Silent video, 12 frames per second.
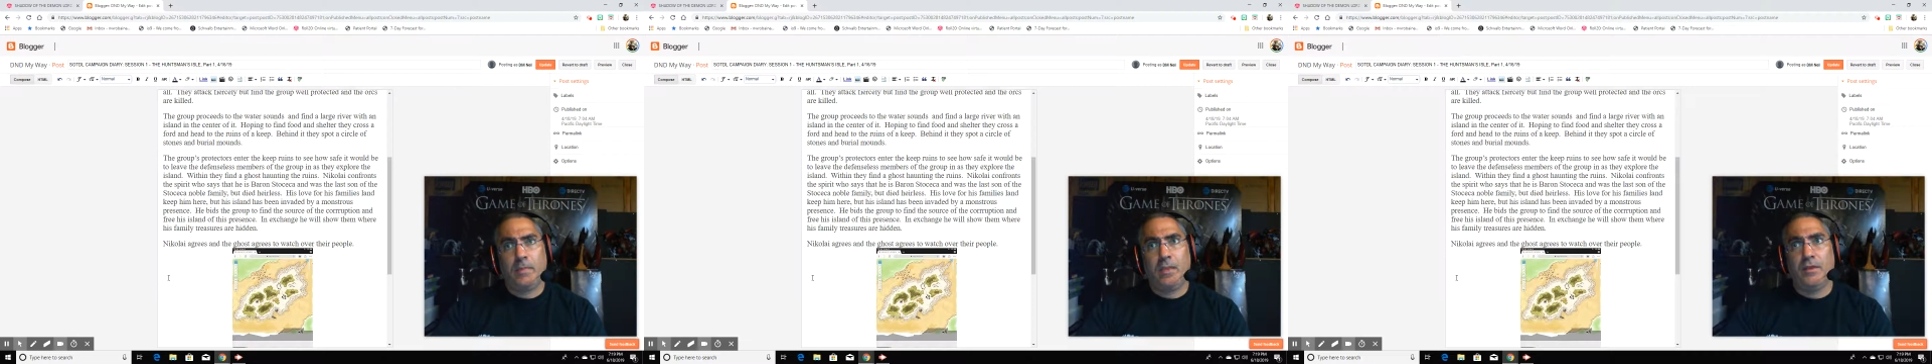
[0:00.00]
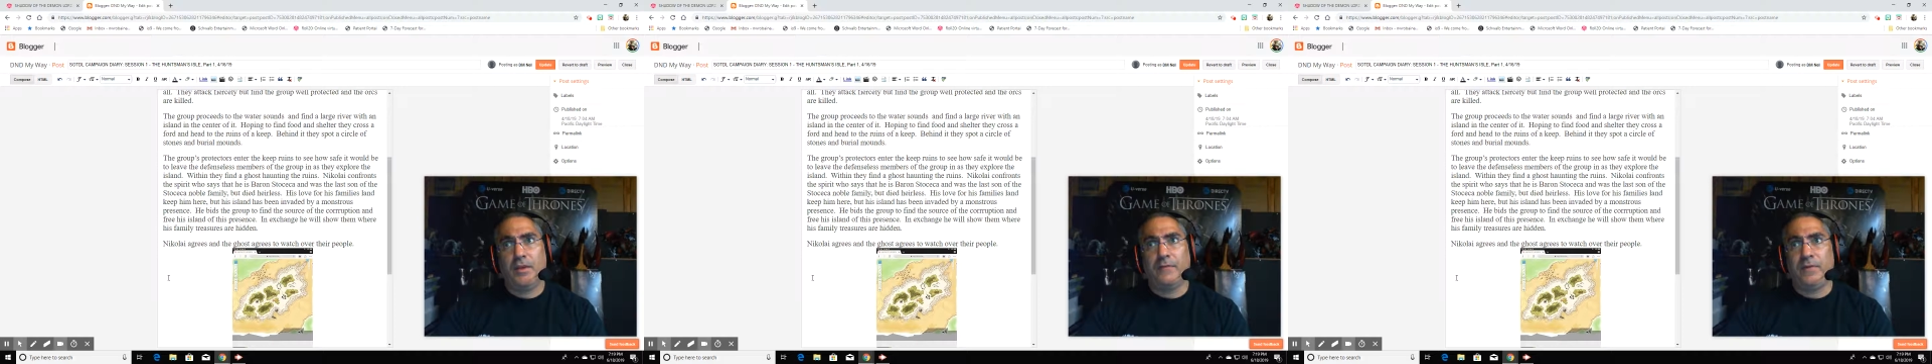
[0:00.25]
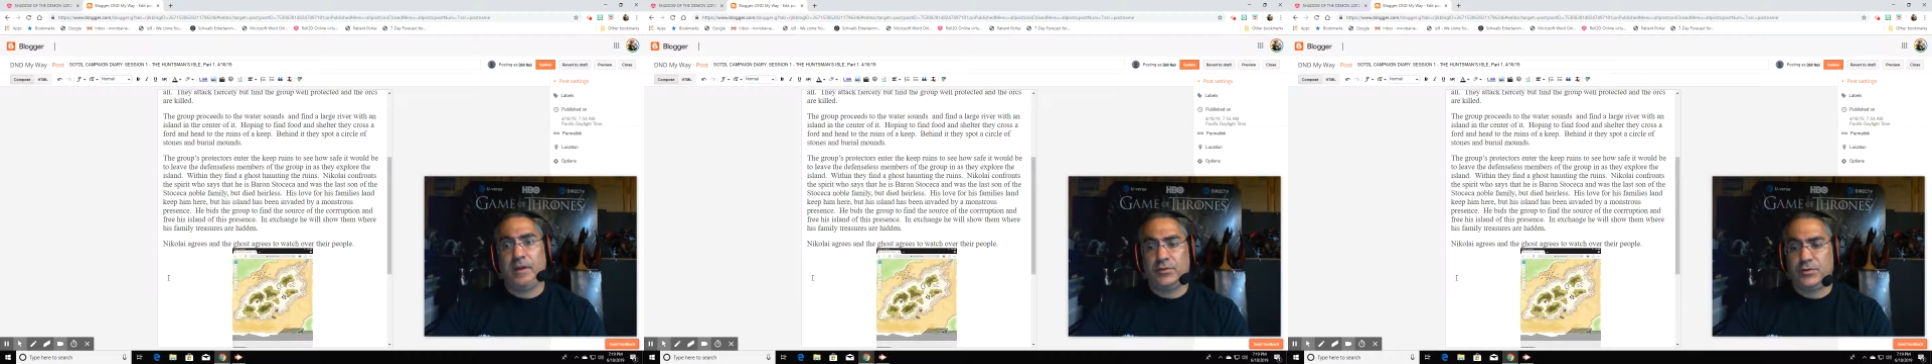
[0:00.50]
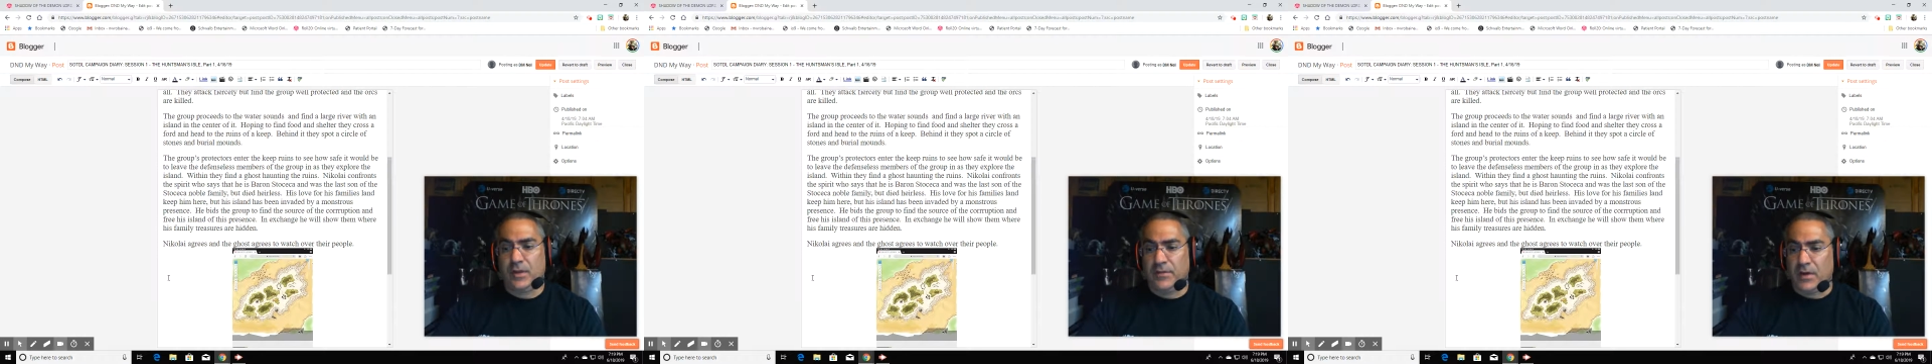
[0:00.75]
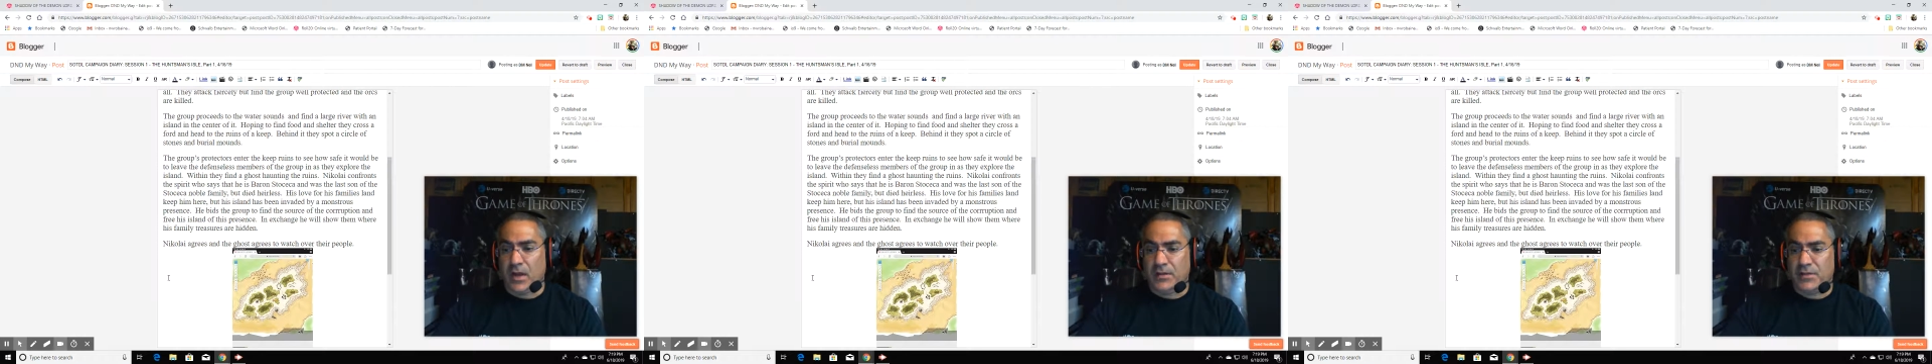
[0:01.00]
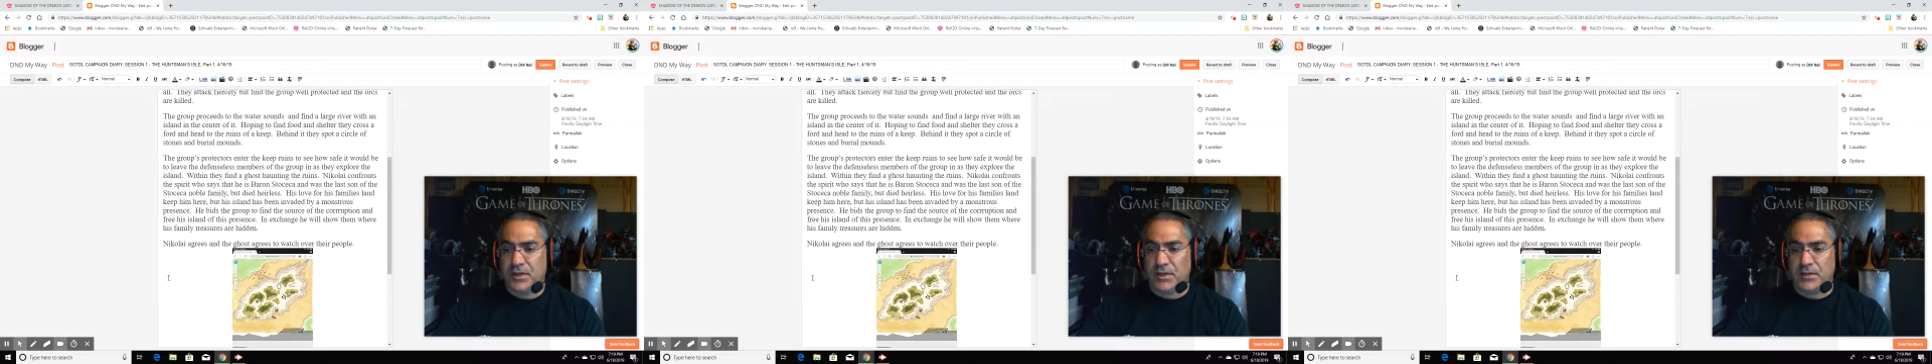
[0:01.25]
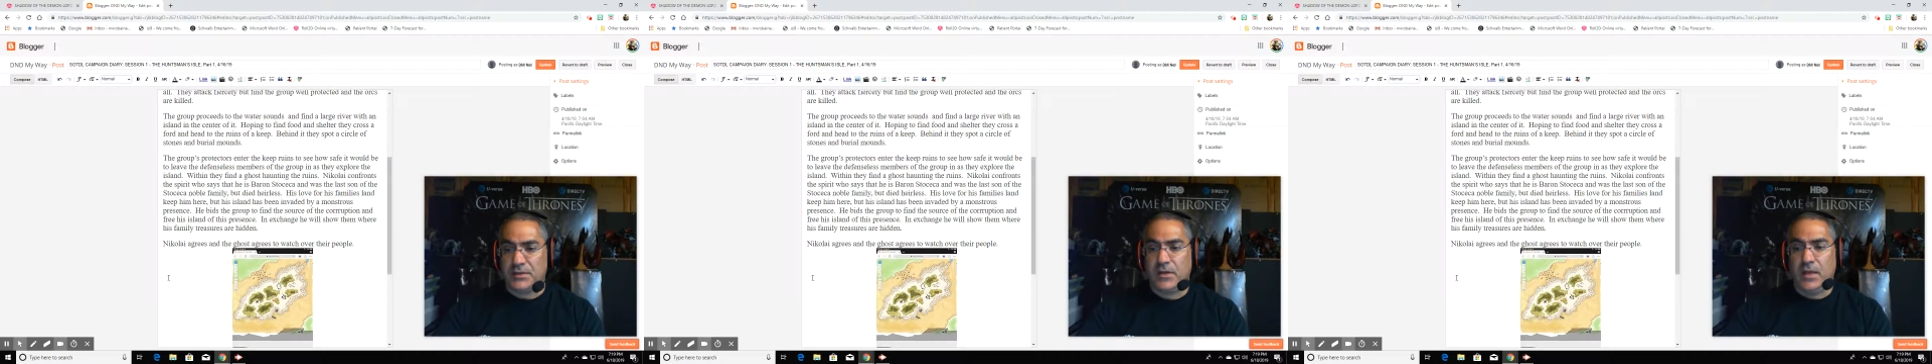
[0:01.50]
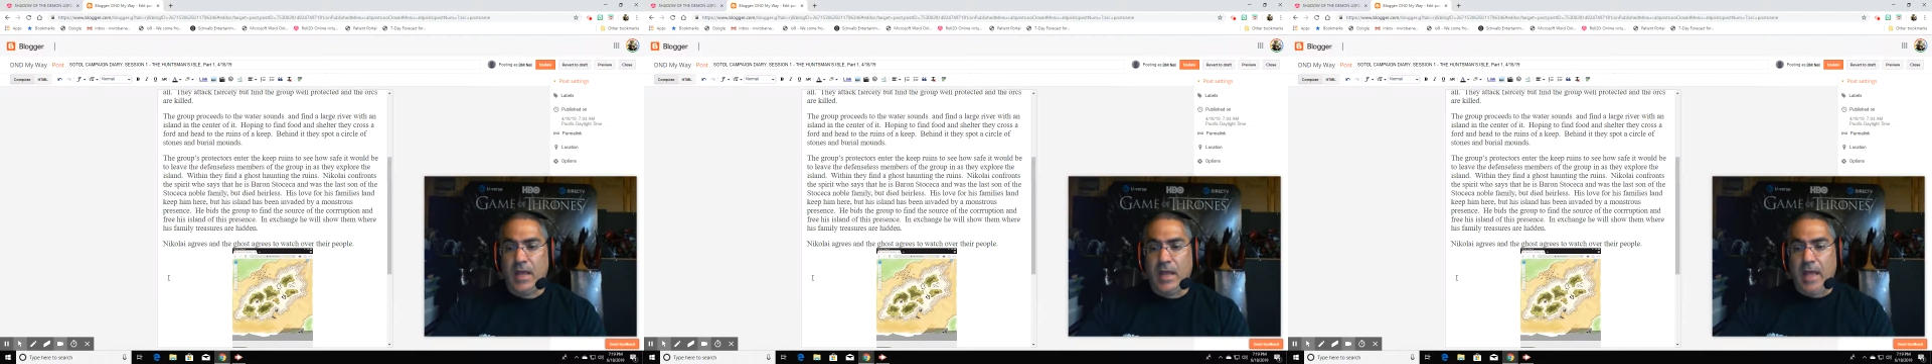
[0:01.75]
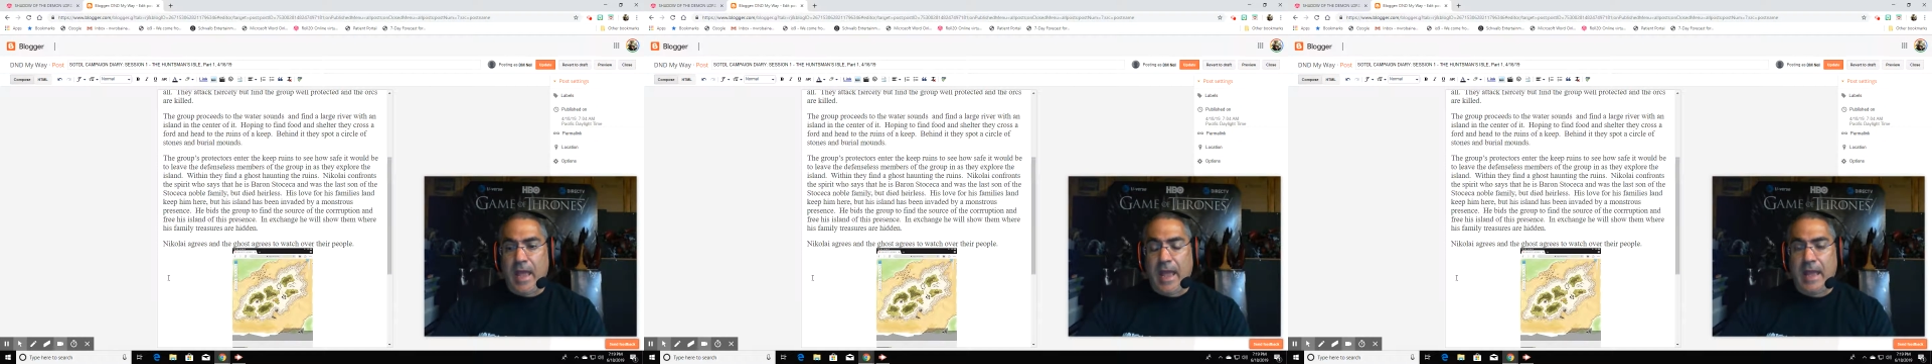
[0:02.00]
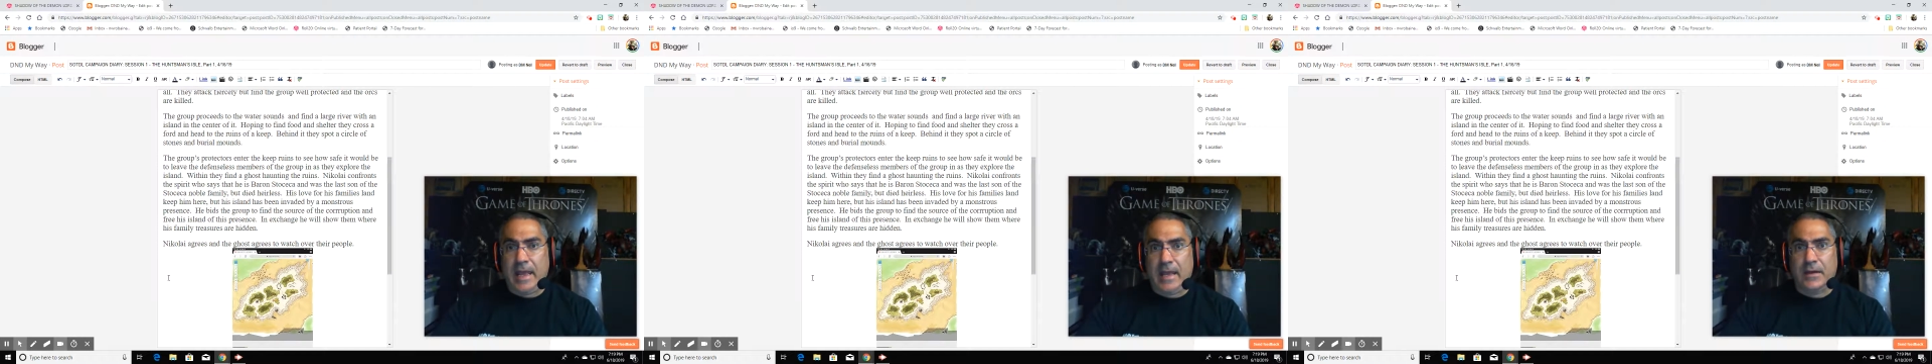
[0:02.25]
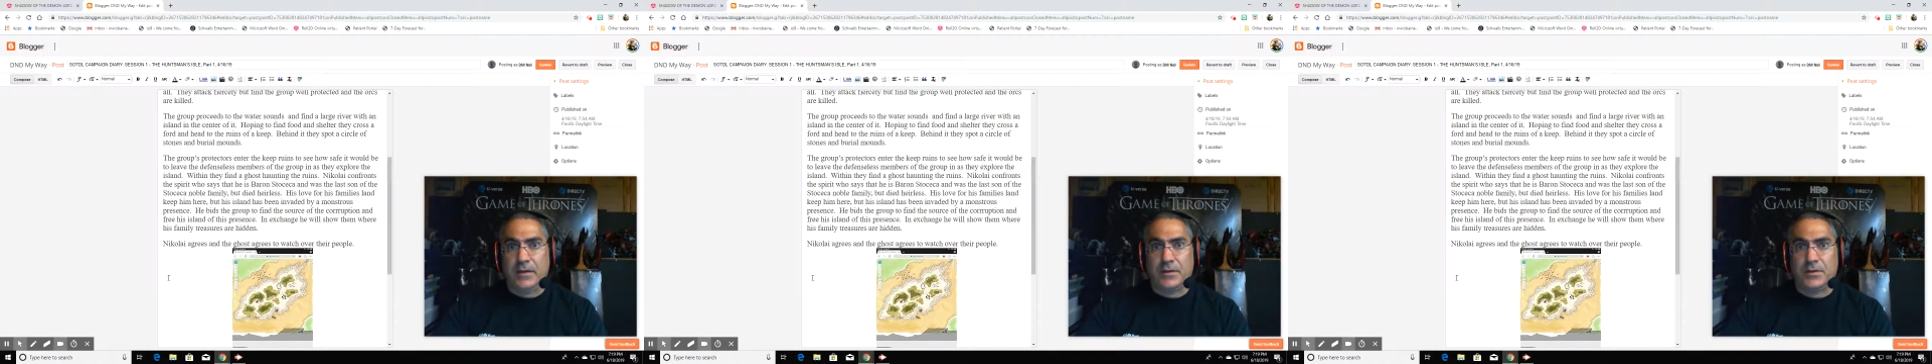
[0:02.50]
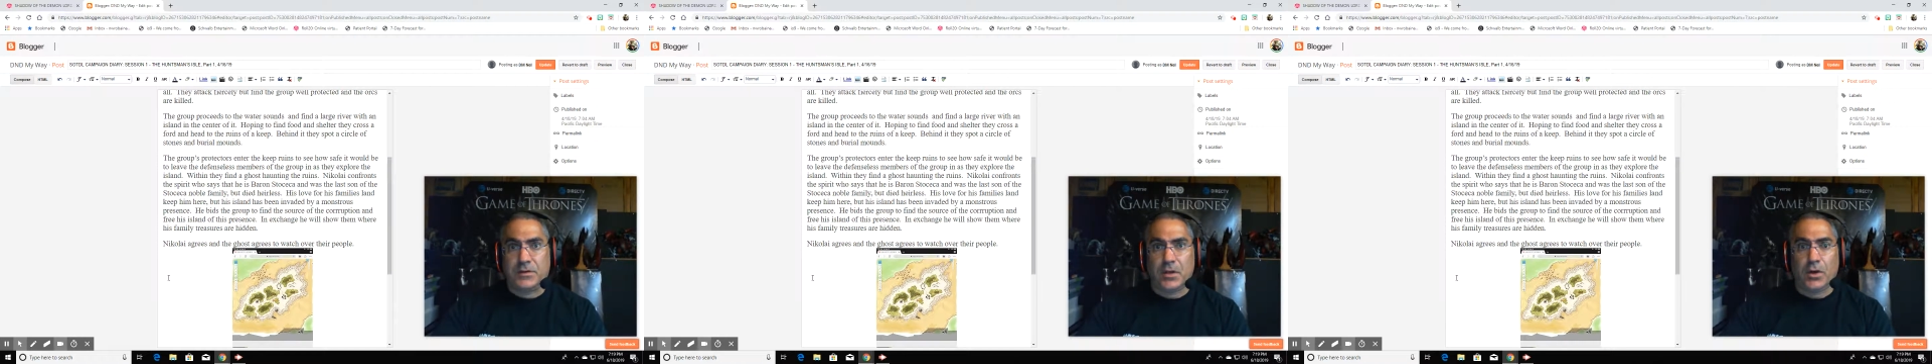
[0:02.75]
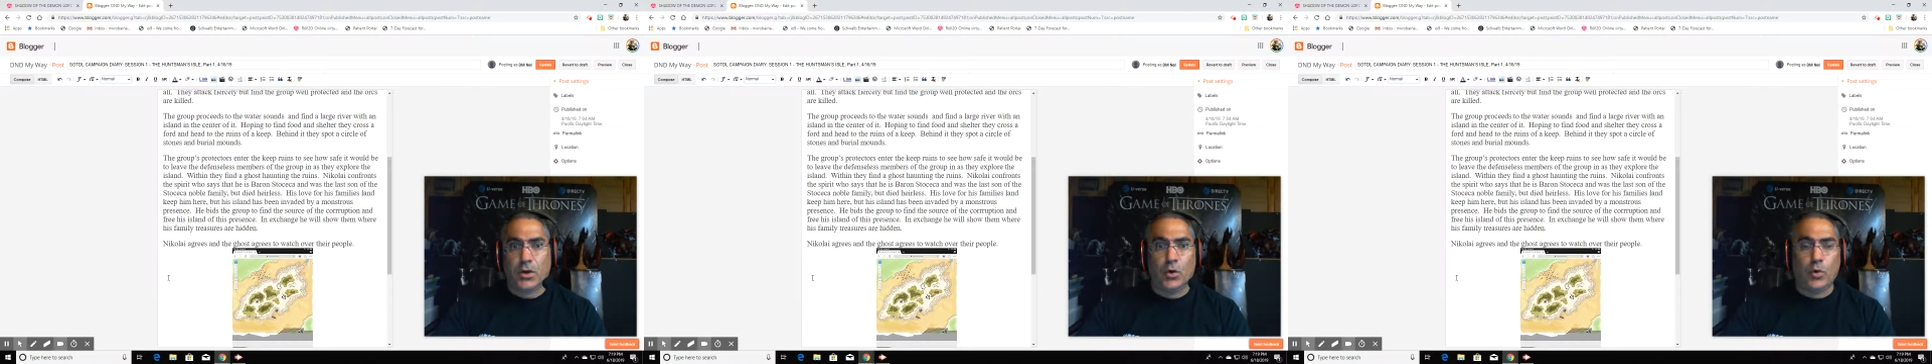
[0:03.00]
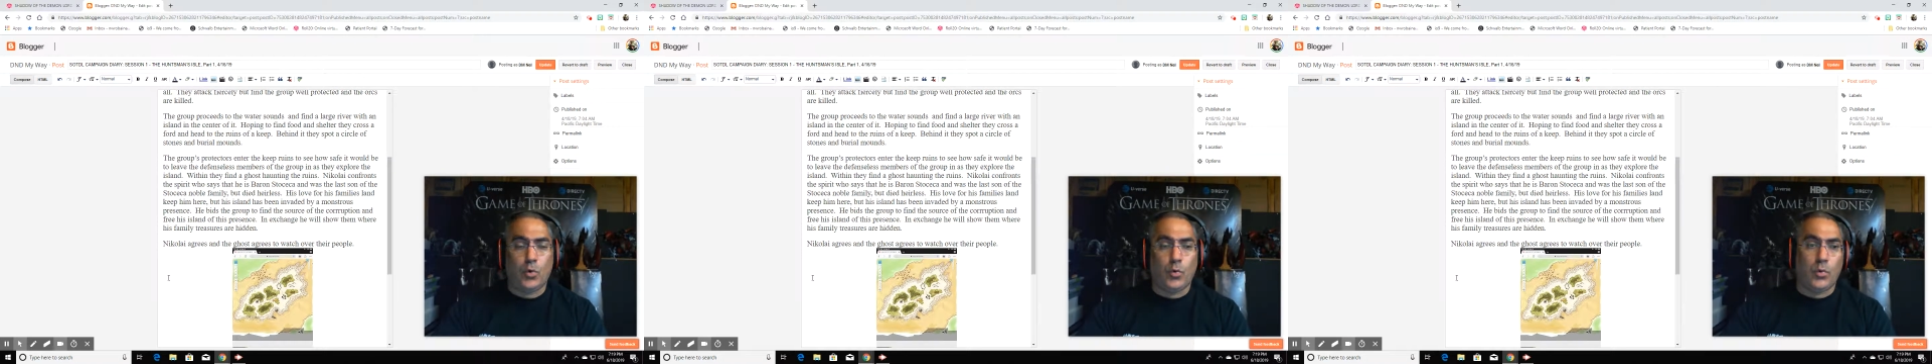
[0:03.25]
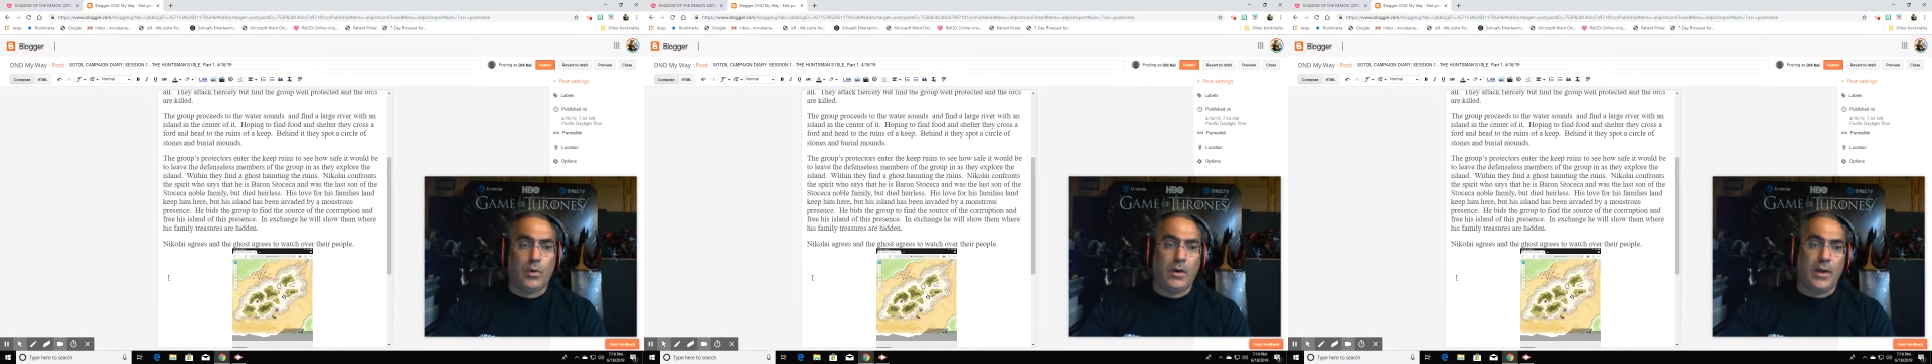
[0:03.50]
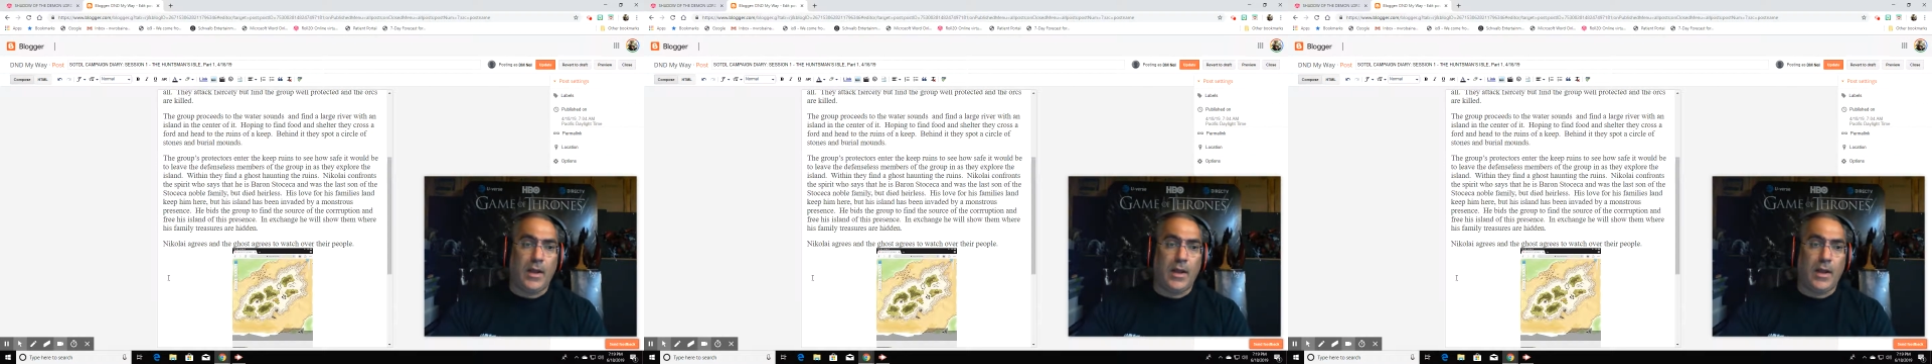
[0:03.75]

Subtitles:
the Confederacy of the Nine Cities. And so